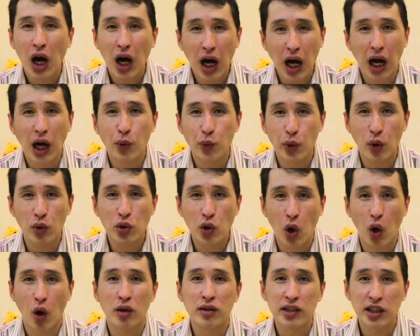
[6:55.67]
I will
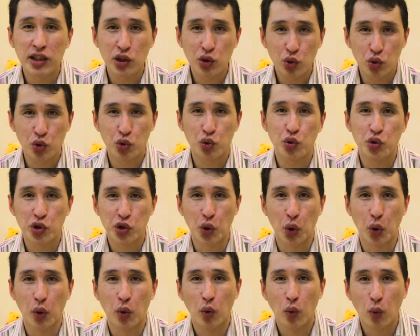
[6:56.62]
continue to do
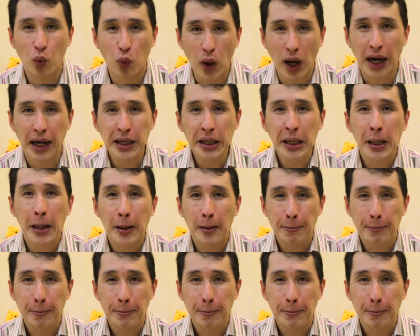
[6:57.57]
so. Why?